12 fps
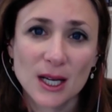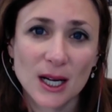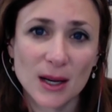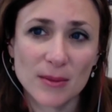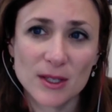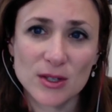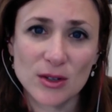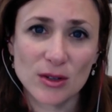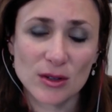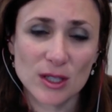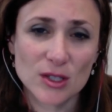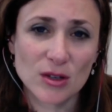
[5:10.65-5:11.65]
um, these are
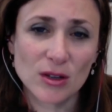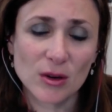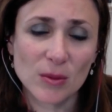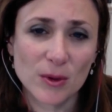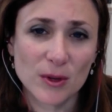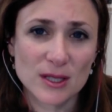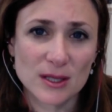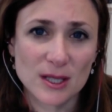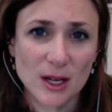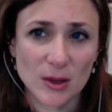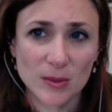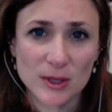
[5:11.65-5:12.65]
these are little boys in
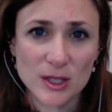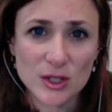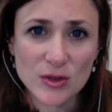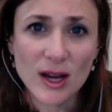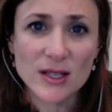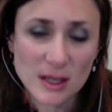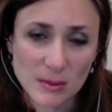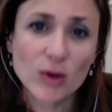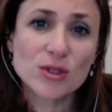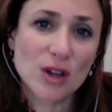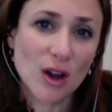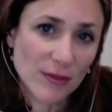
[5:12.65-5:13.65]
terrible distress and
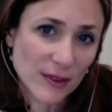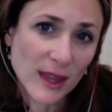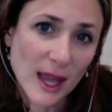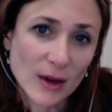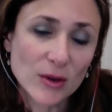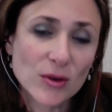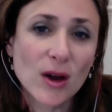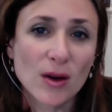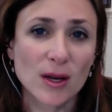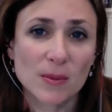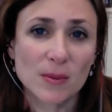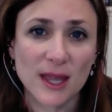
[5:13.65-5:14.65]
most often they outgrow
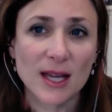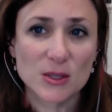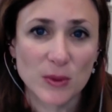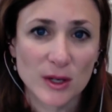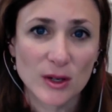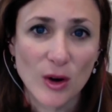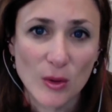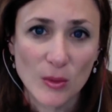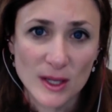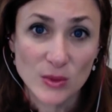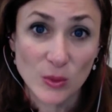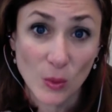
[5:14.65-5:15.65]
it but that's what it
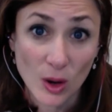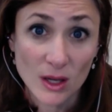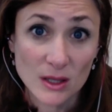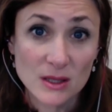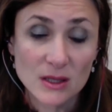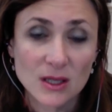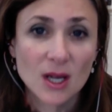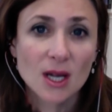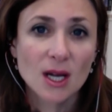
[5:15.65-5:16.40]
always was